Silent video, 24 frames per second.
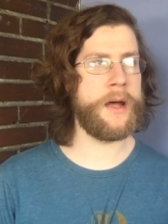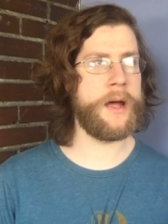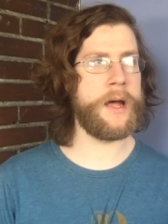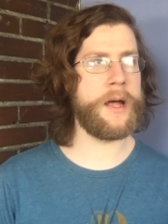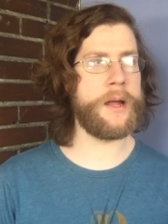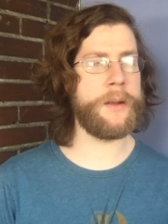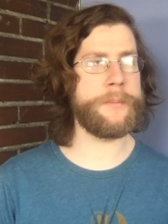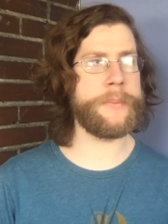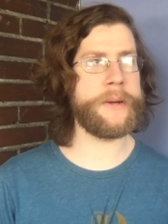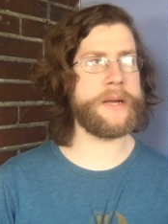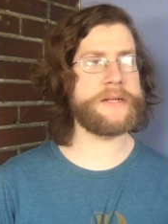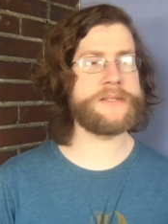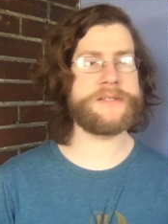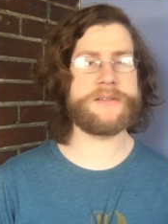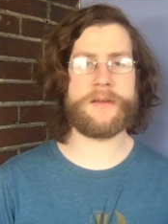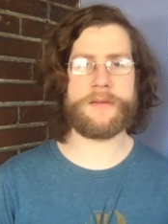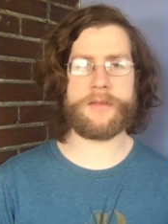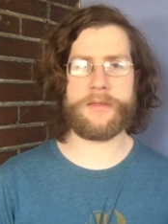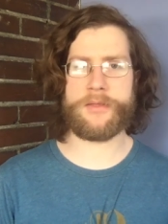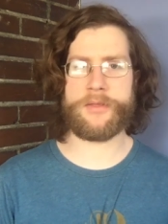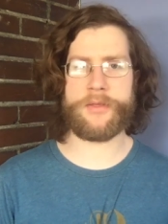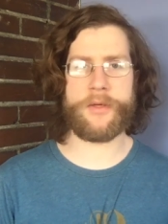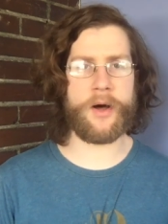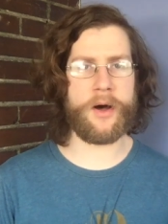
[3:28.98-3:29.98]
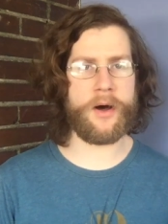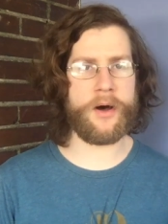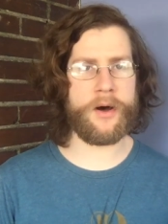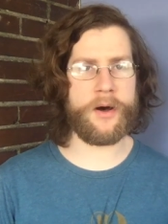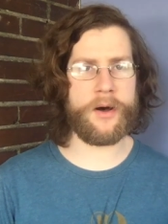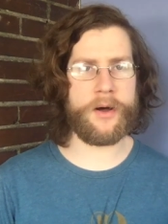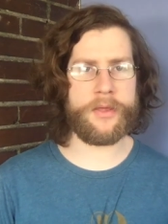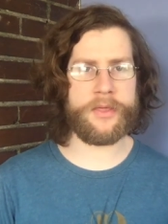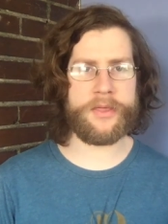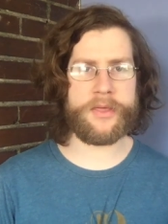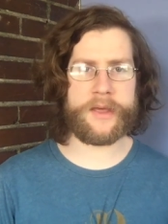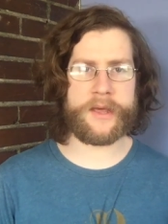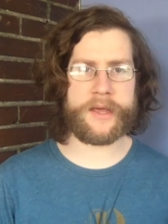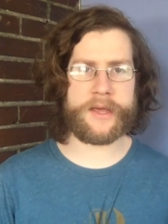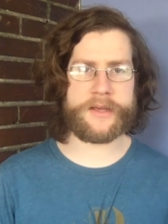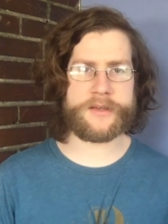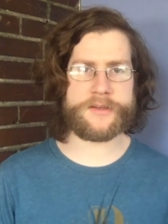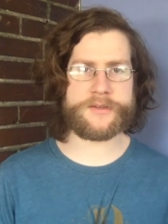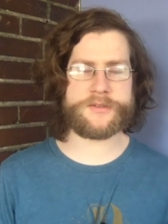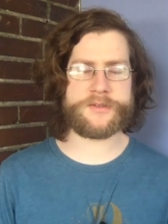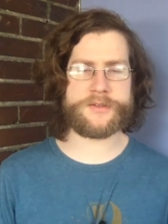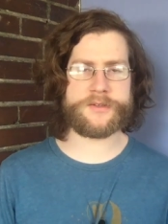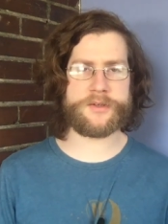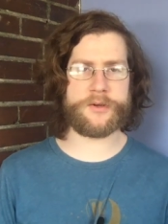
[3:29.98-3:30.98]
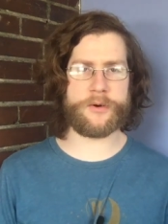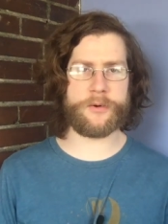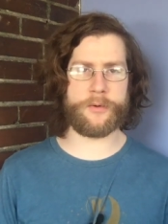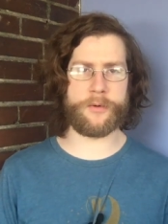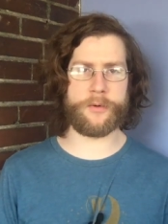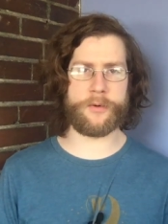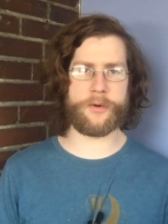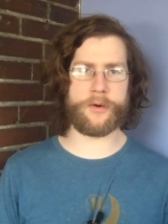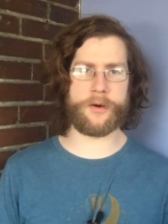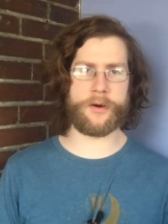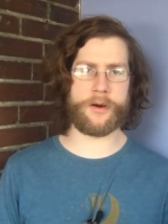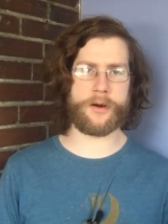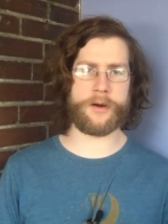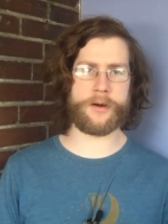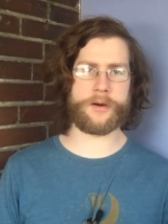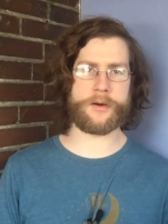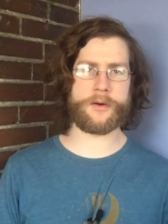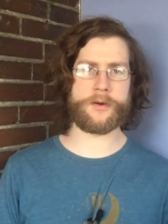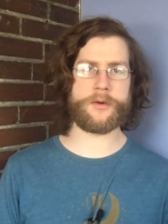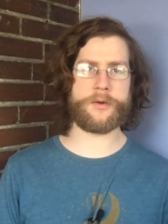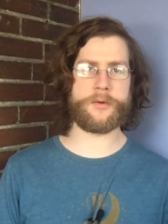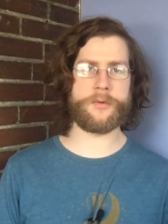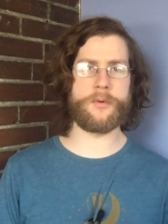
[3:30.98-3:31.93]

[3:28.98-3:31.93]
helping to thaw things or